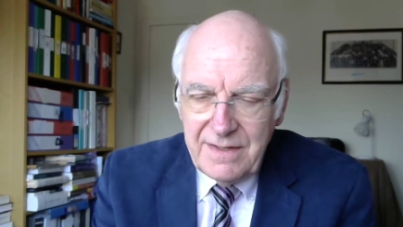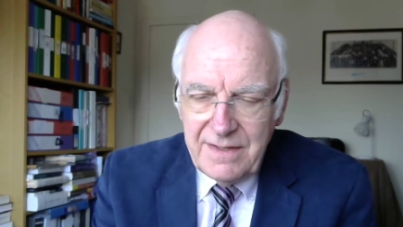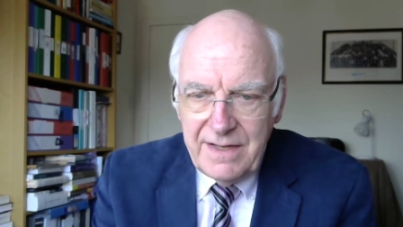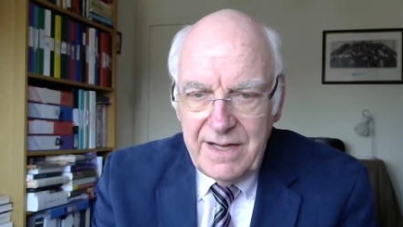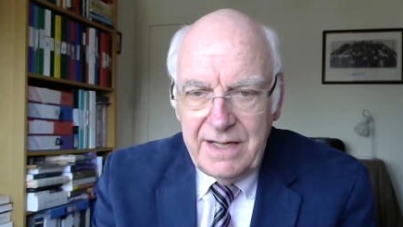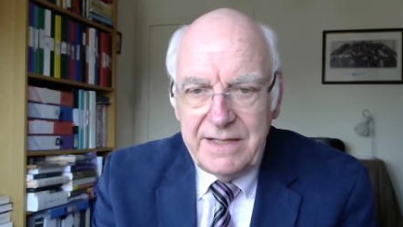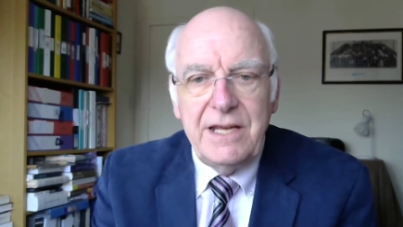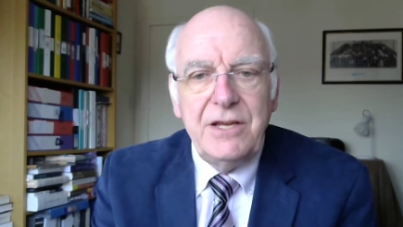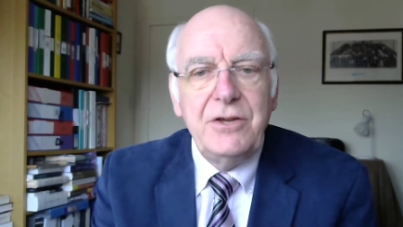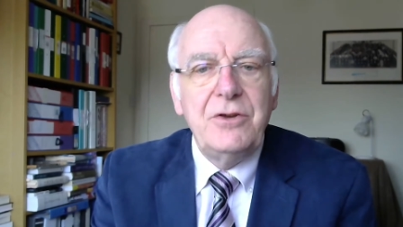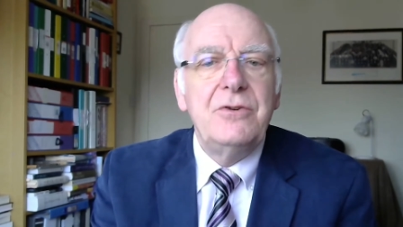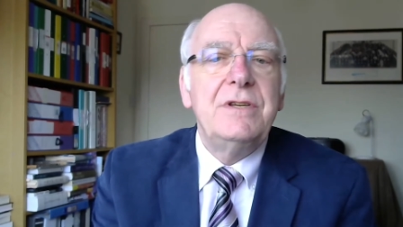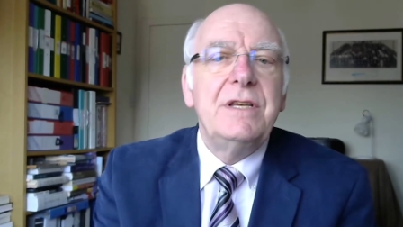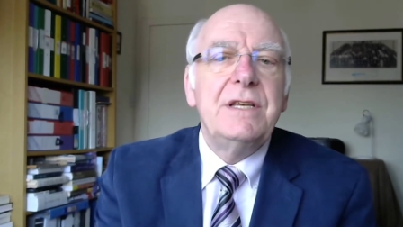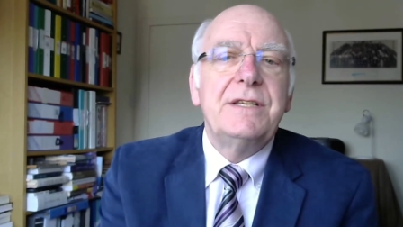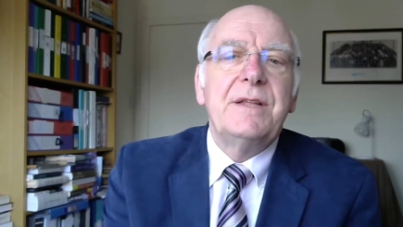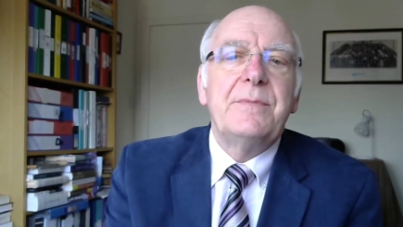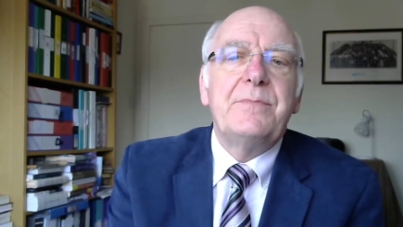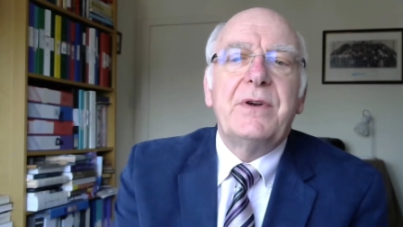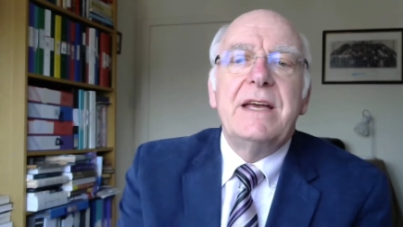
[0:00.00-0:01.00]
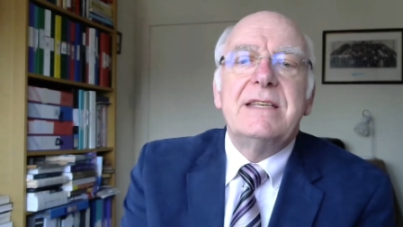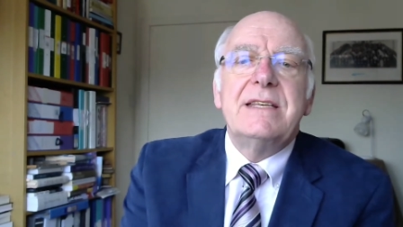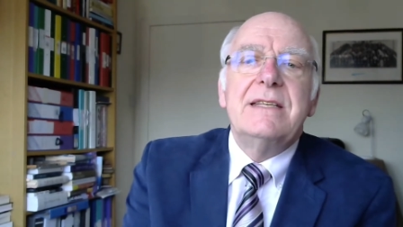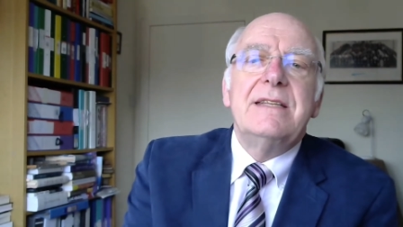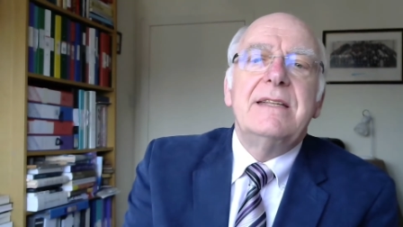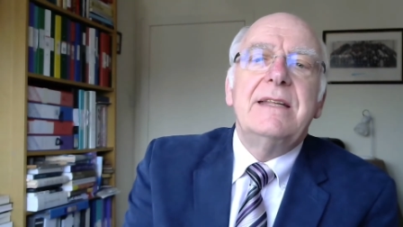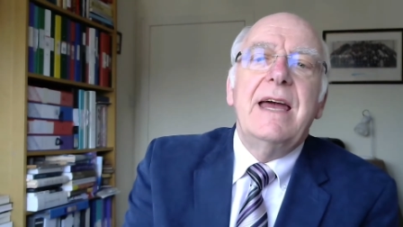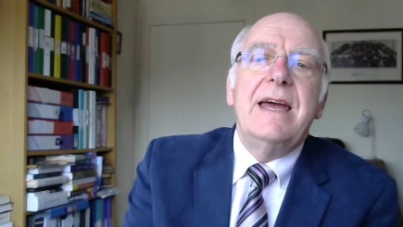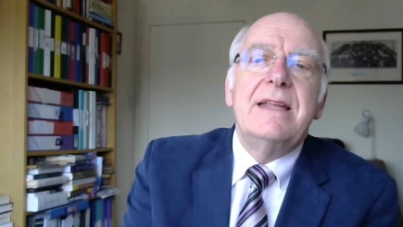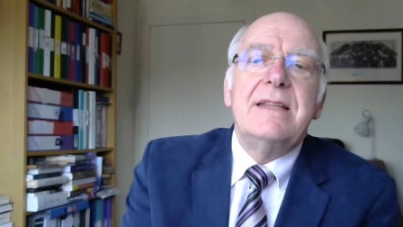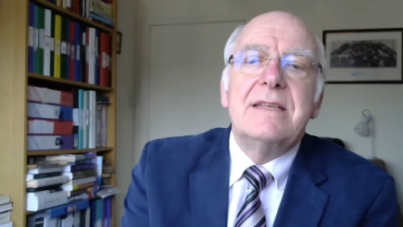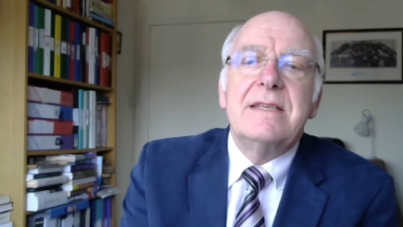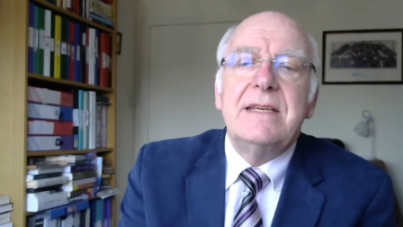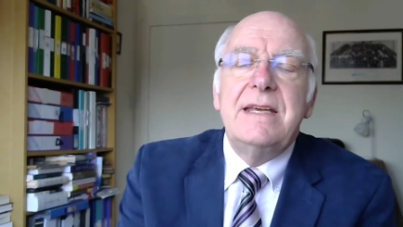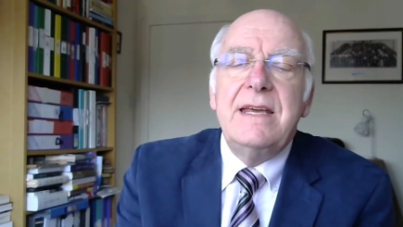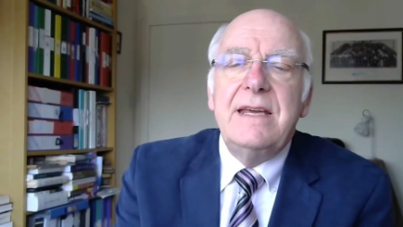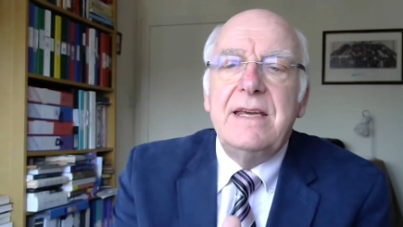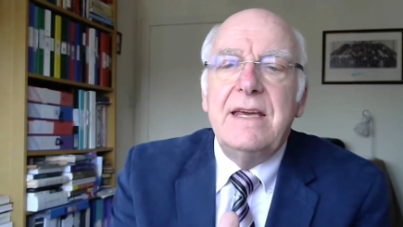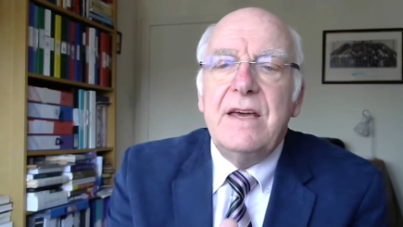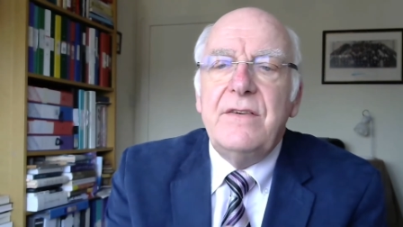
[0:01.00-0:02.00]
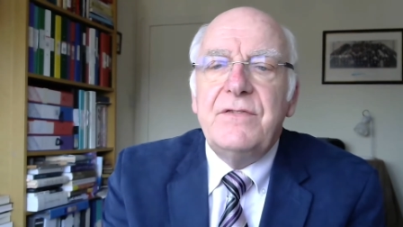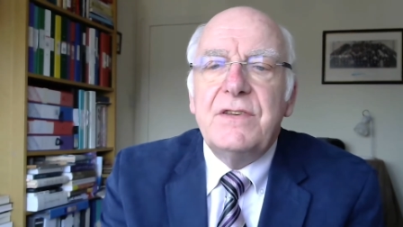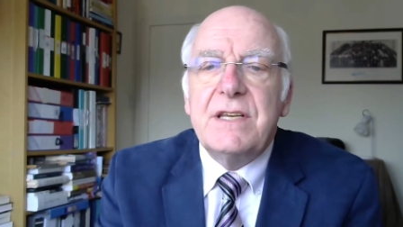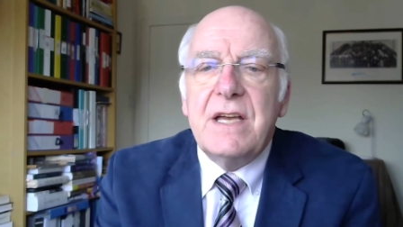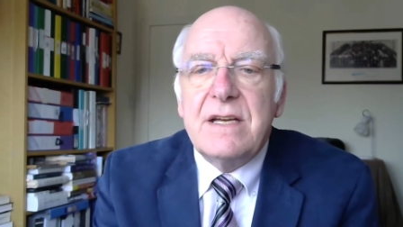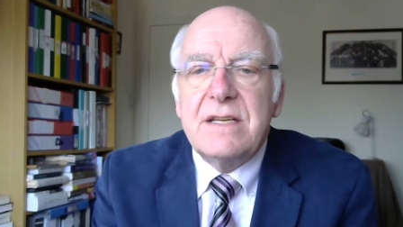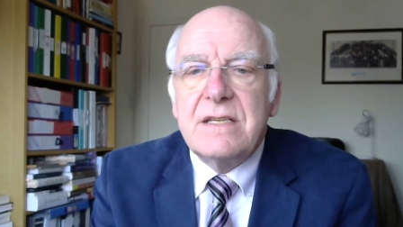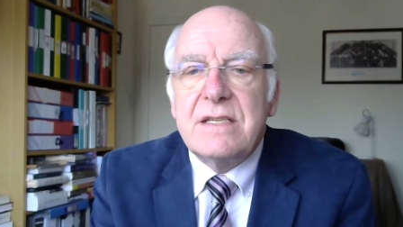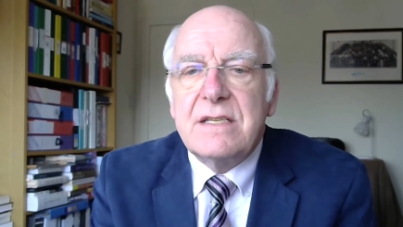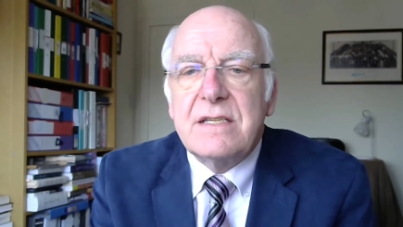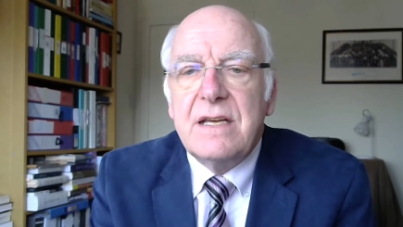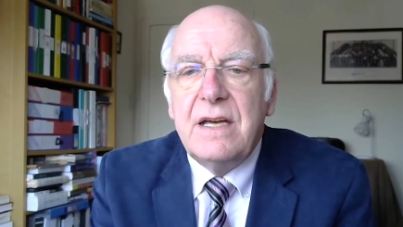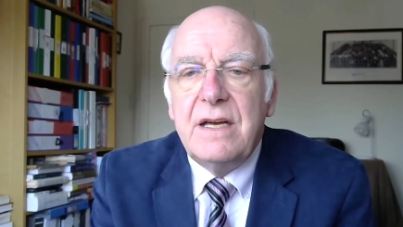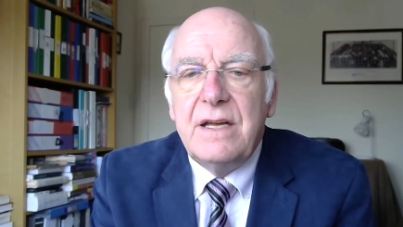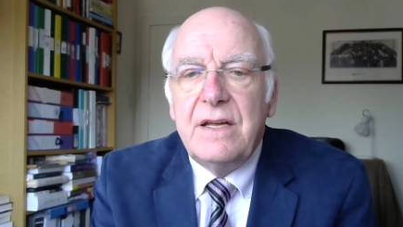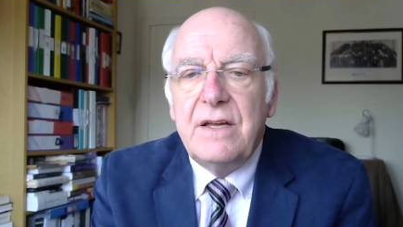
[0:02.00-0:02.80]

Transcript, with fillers: and he uses the present tense, He gives us